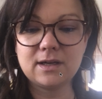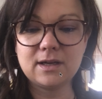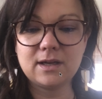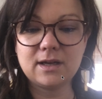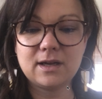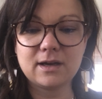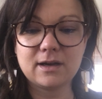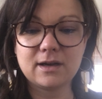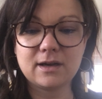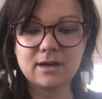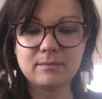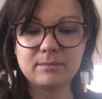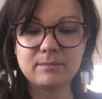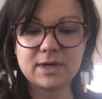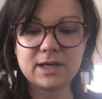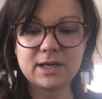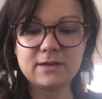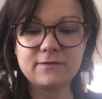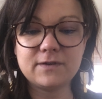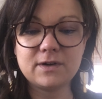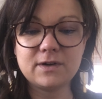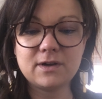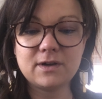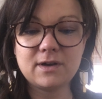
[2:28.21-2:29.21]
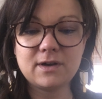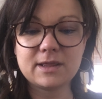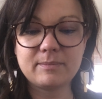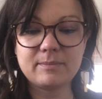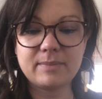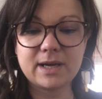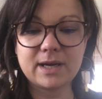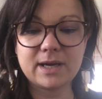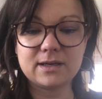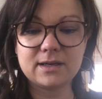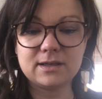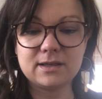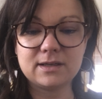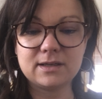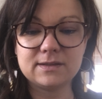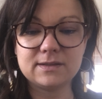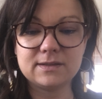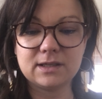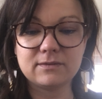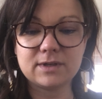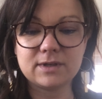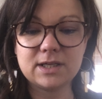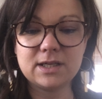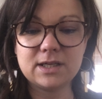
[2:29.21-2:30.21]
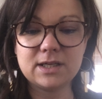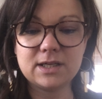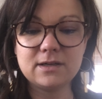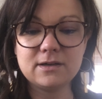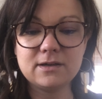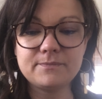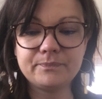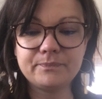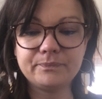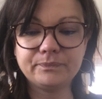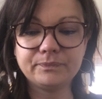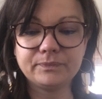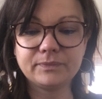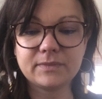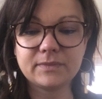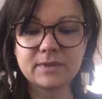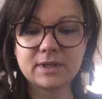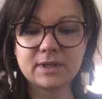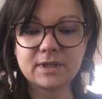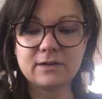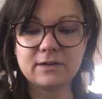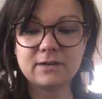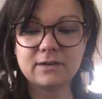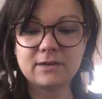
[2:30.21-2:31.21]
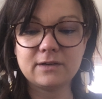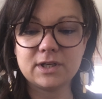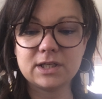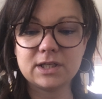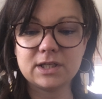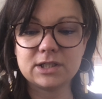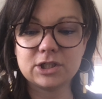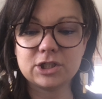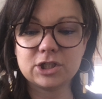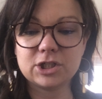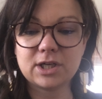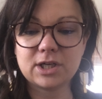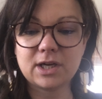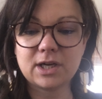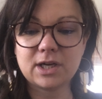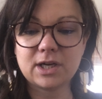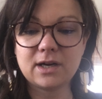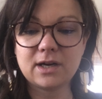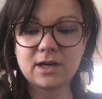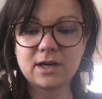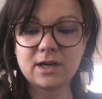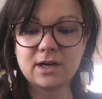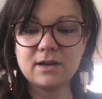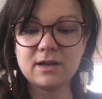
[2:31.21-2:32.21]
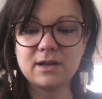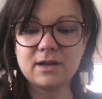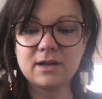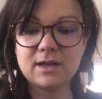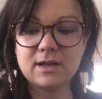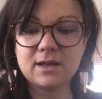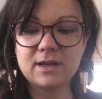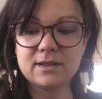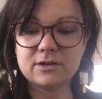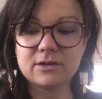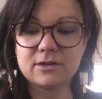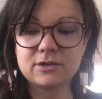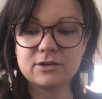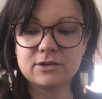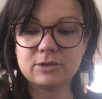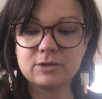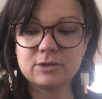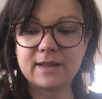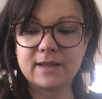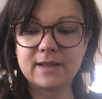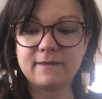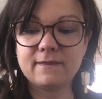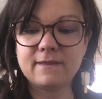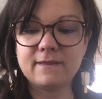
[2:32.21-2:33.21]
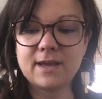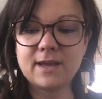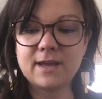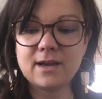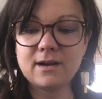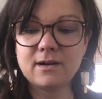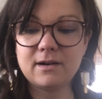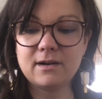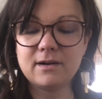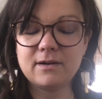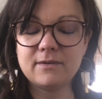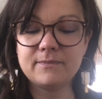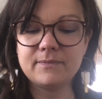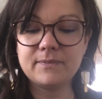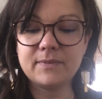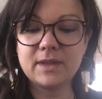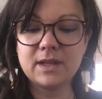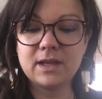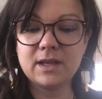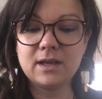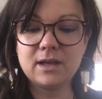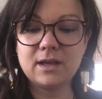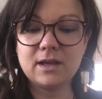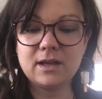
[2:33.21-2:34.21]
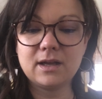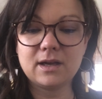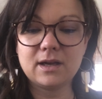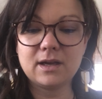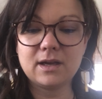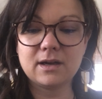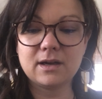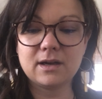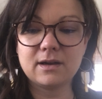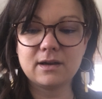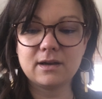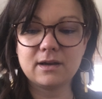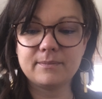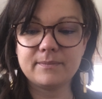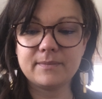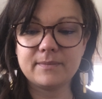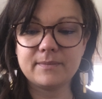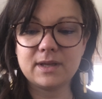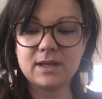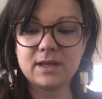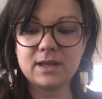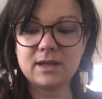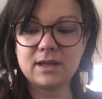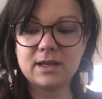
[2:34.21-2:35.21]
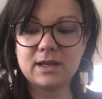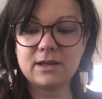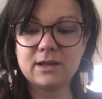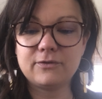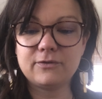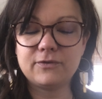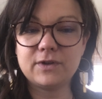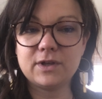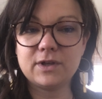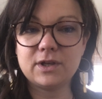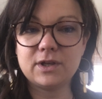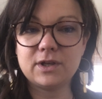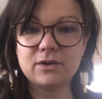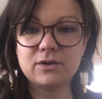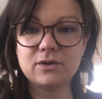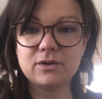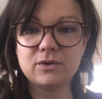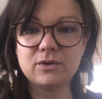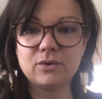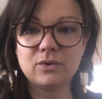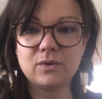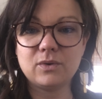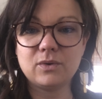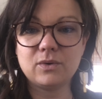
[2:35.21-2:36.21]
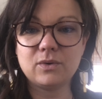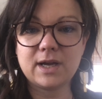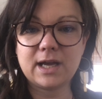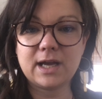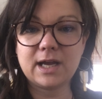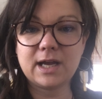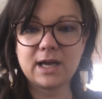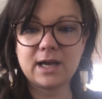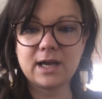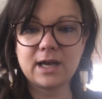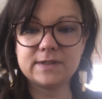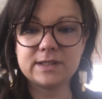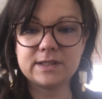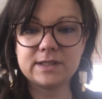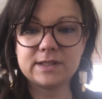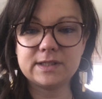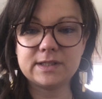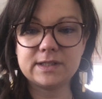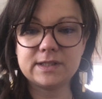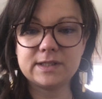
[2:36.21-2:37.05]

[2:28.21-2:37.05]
Um, but if not, the button is down here. If you need to share, there's your button there. Um, if you have somebody